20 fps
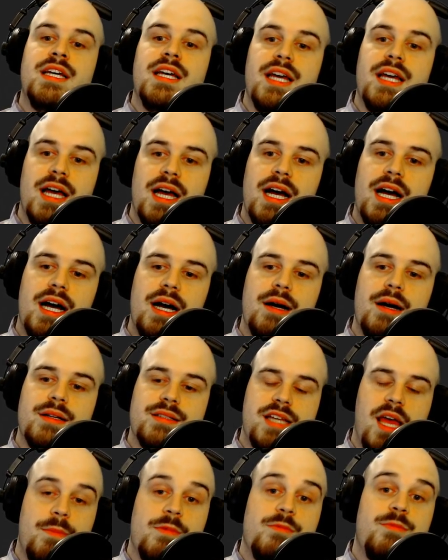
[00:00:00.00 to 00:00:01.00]

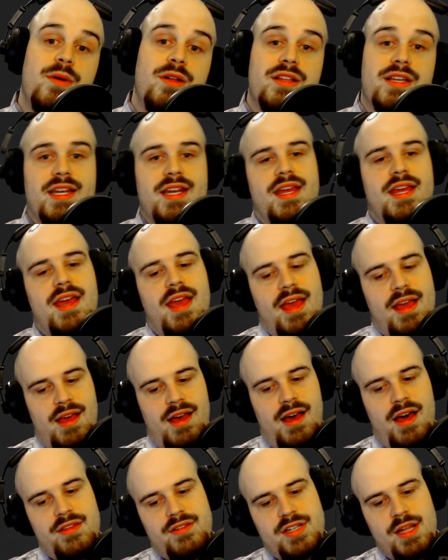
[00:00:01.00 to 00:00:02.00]
type of mulligan.
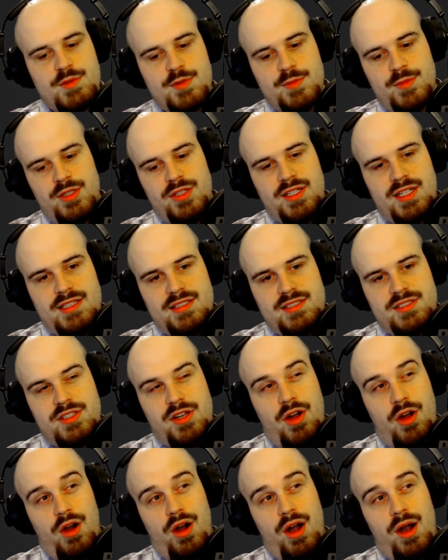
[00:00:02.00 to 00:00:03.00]
Other types of mulligans
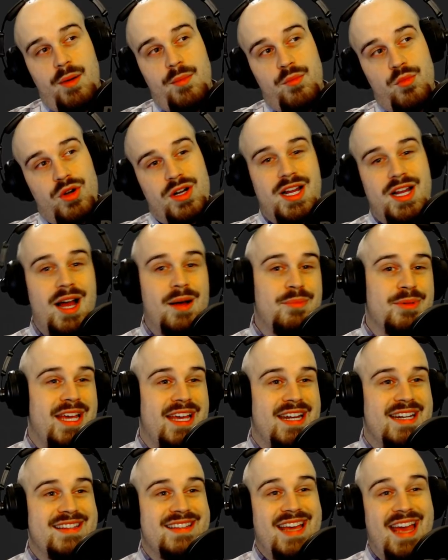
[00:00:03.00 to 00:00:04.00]
are more
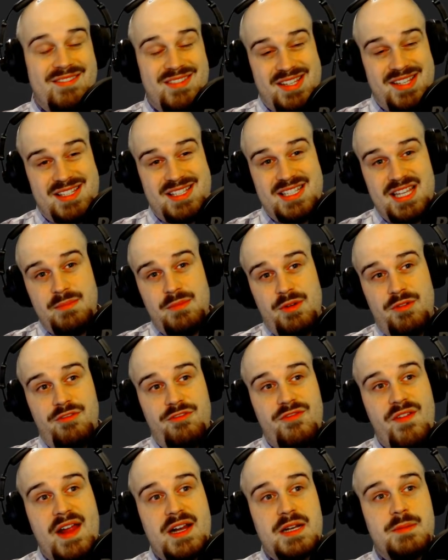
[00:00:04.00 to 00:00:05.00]
complicated. They have the same
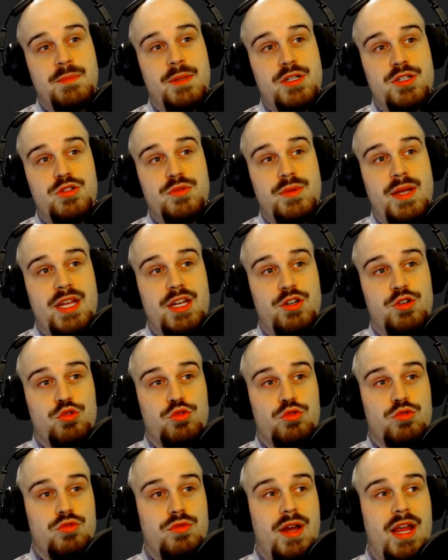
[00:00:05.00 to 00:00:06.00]
effect, but to a
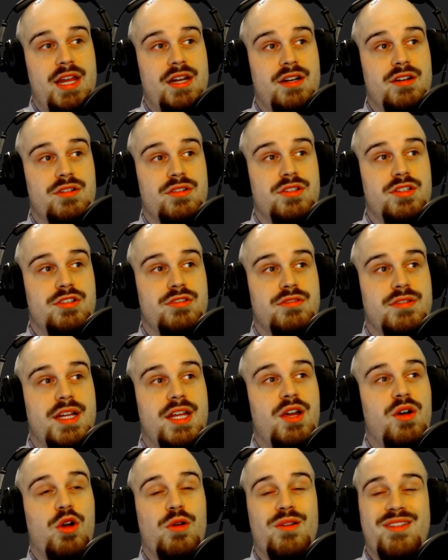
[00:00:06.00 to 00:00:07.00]
greater
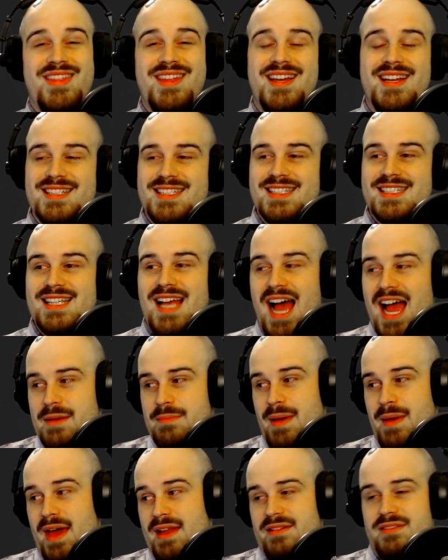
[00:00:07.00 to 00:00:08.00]
degree, or with like a
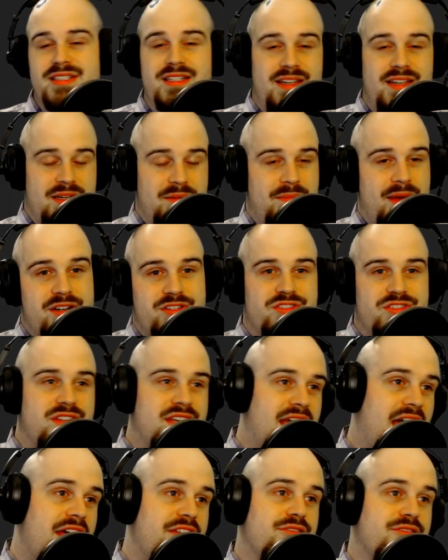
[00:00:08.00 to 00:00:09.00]
side penalty, like a Magic the
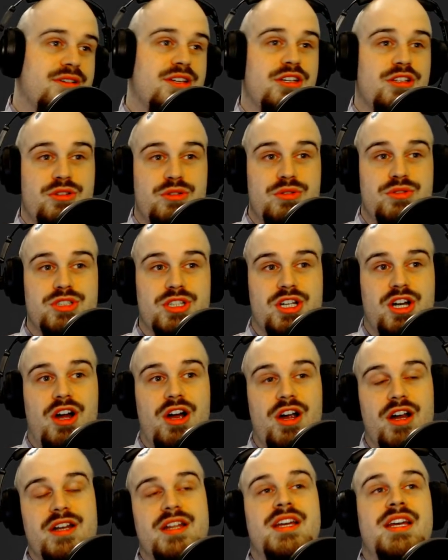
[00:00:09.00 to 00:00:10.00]
Gathering, you lose a card.